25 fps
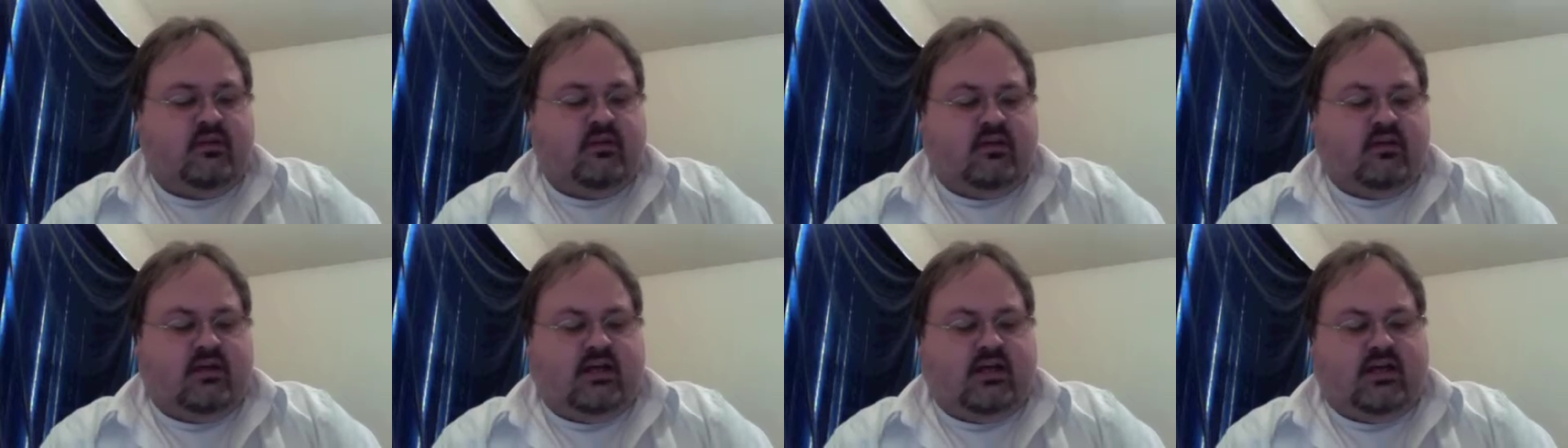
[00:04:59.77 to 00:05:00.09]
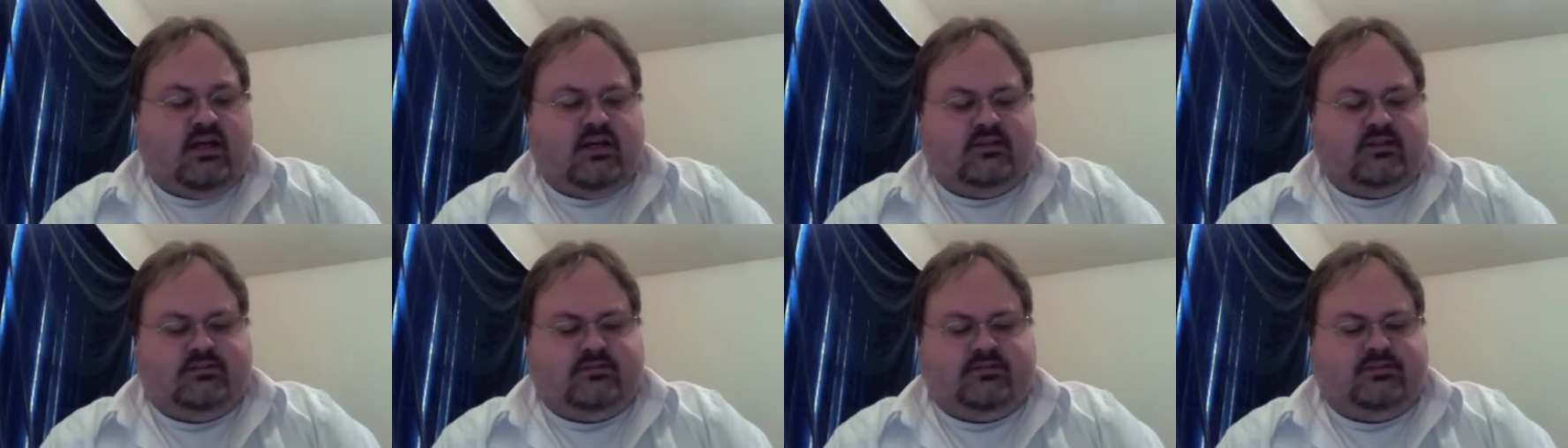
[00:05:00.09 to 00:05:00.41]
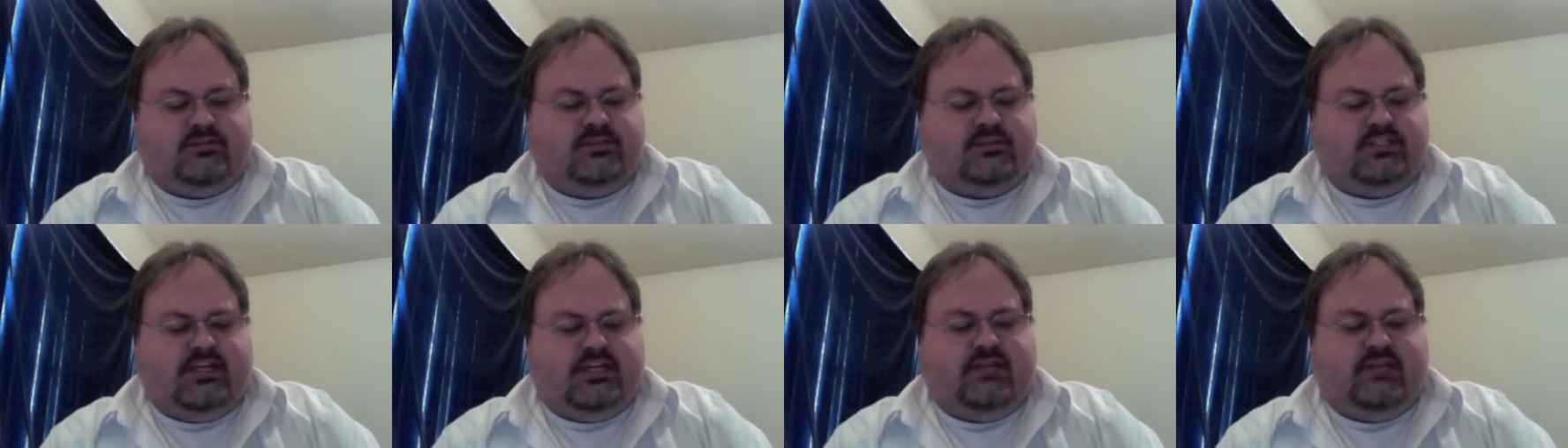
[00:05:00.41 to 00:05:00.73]
Uh,
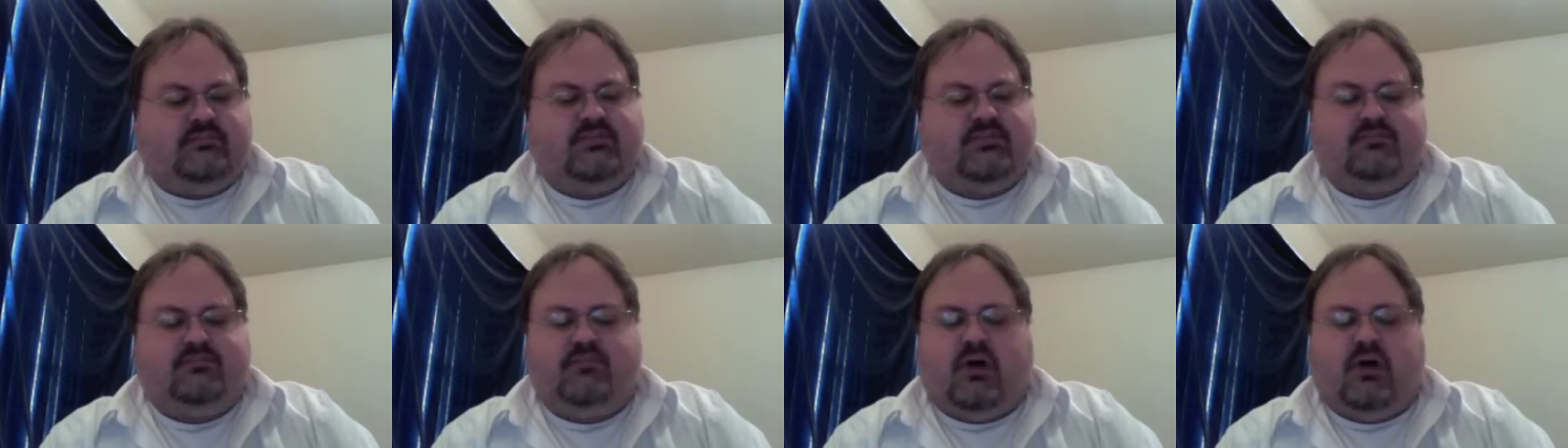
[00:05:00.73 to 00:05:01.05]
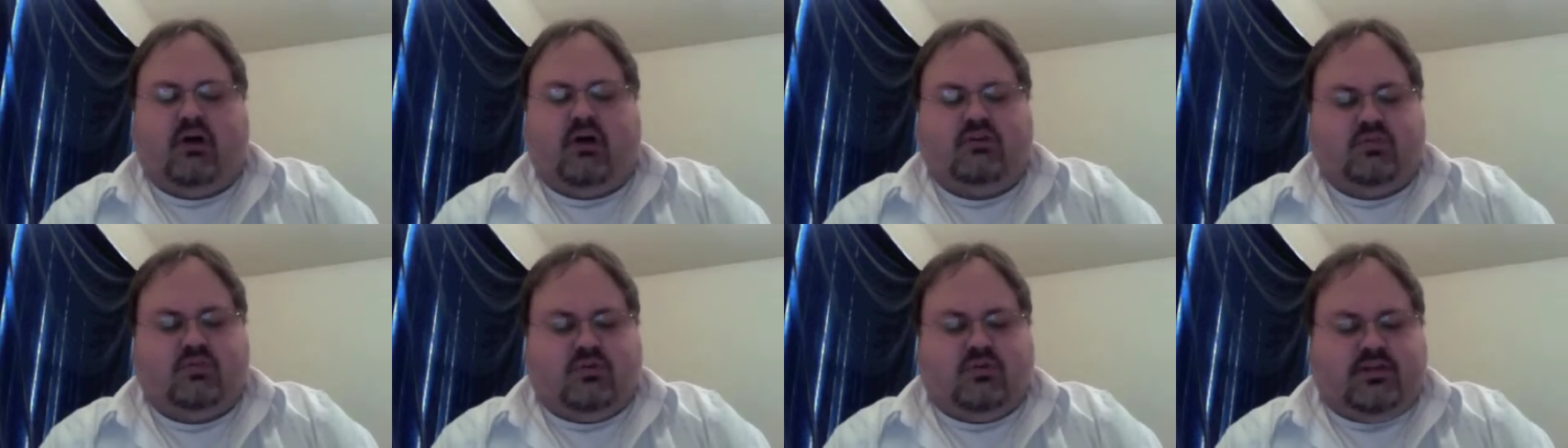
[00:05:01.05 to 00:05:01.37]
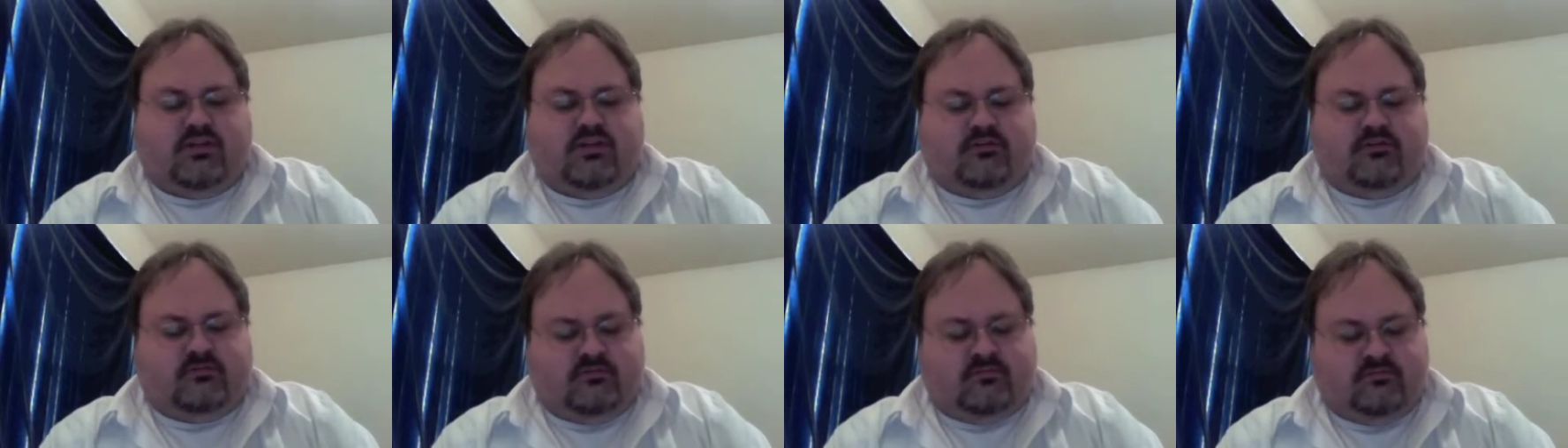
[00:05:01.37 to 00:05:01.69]
James
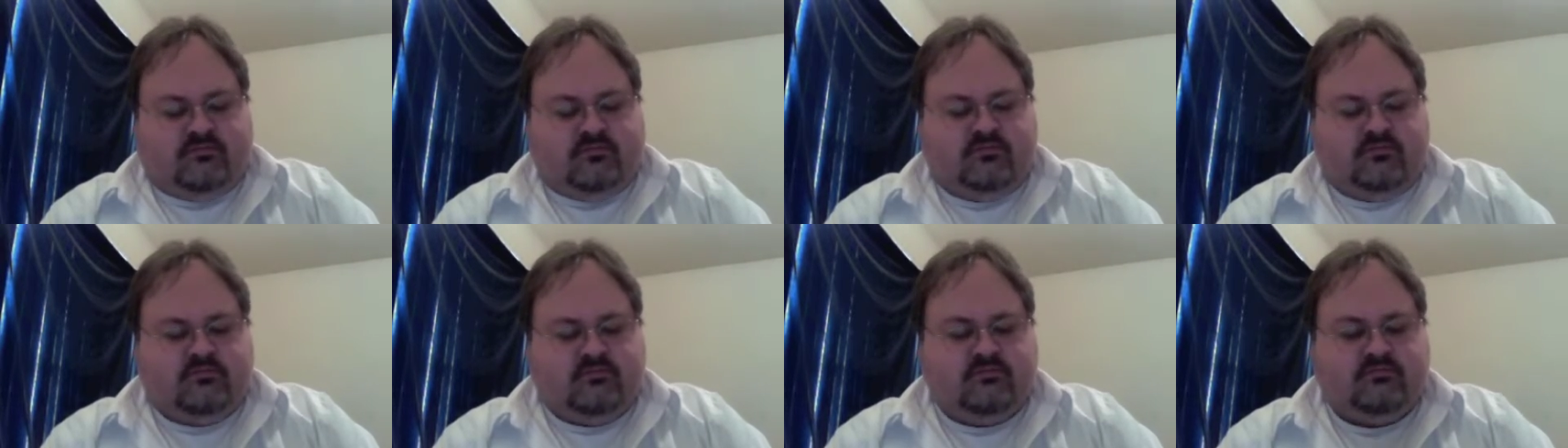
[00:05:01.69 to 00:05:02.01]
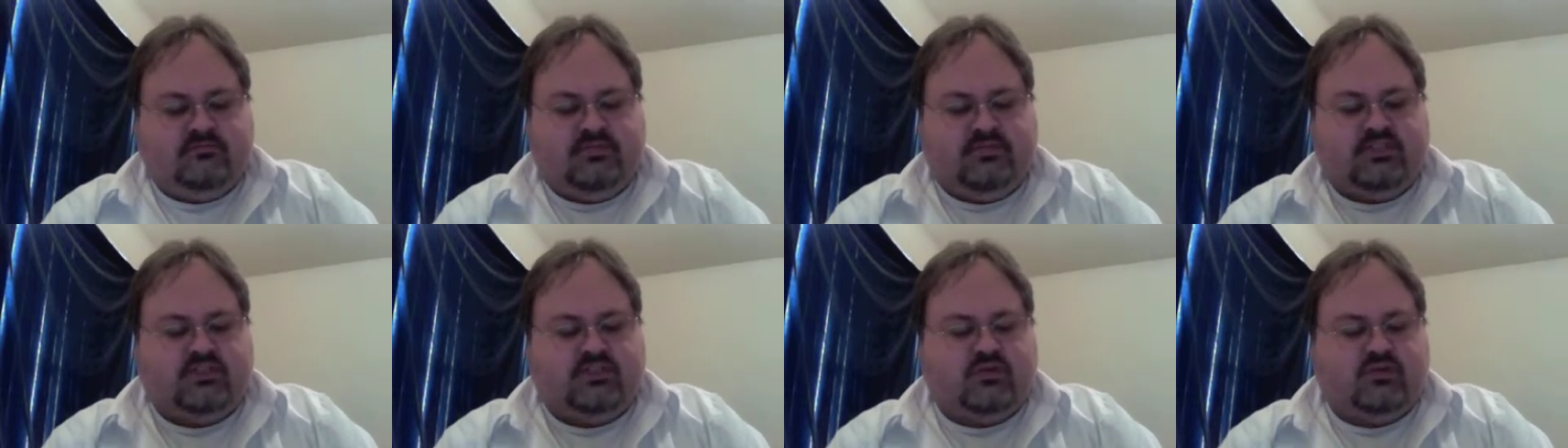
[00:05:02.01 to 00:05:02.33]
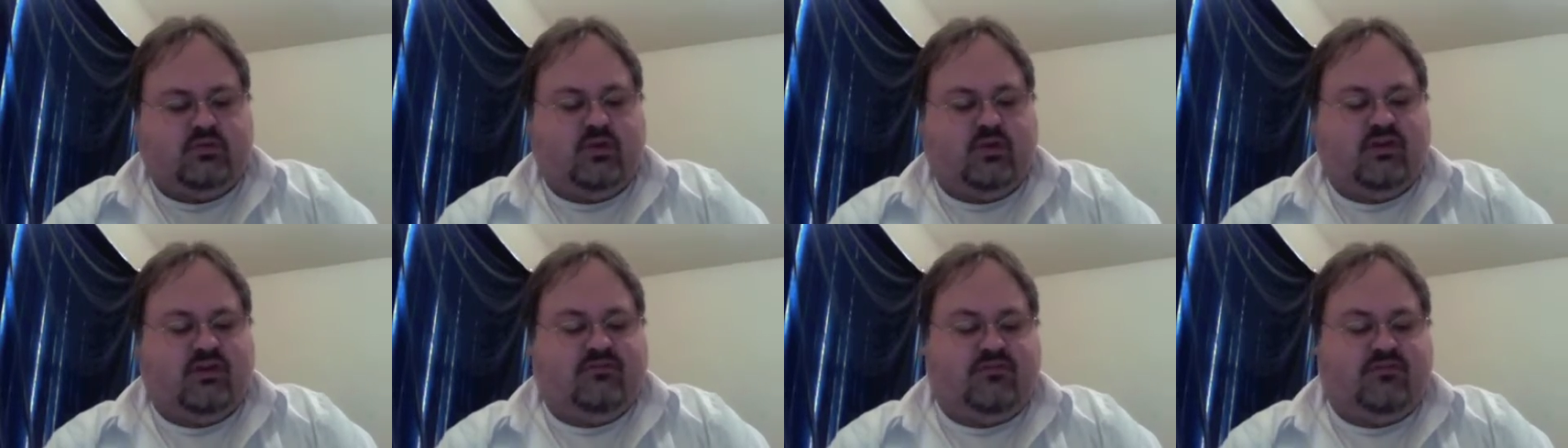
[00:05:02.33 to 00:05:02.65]
Baldwin pitched
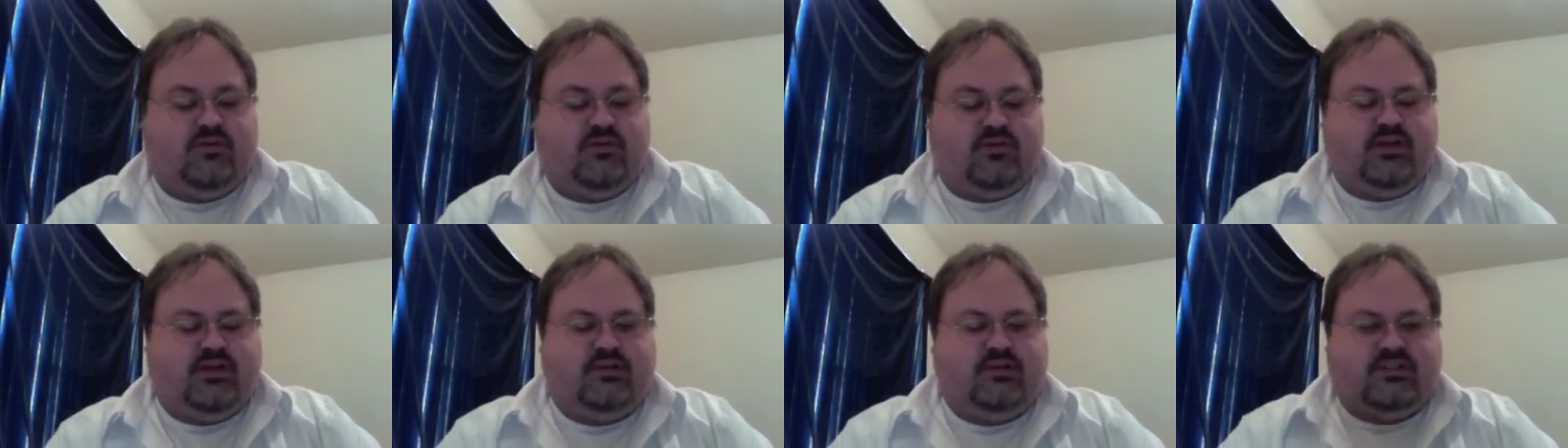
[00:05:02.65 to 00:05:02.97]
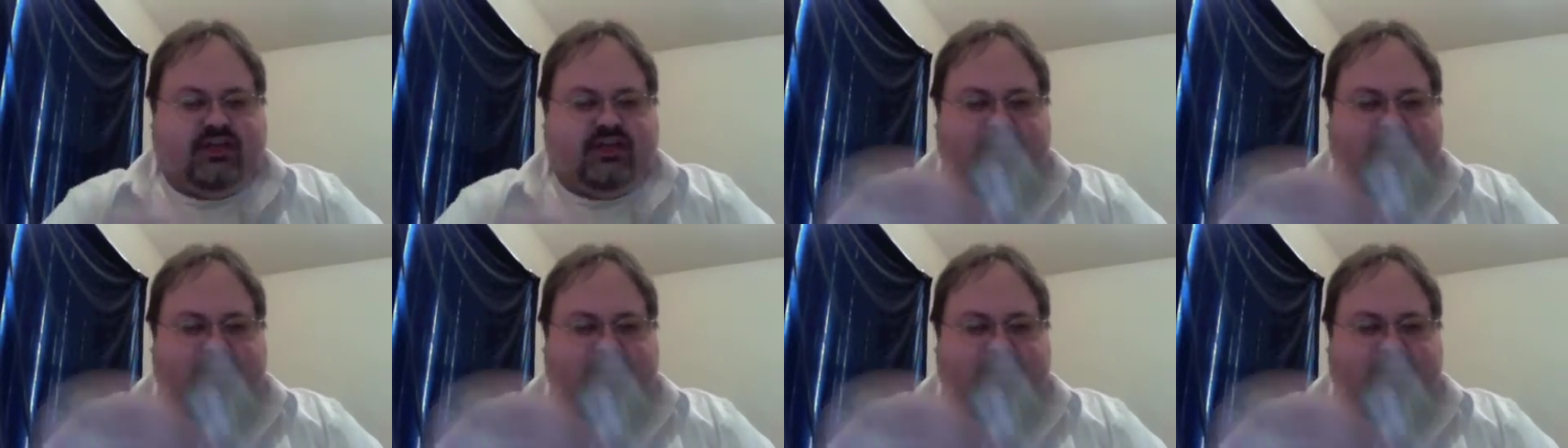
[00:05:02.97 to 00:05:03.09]
quite a few years, I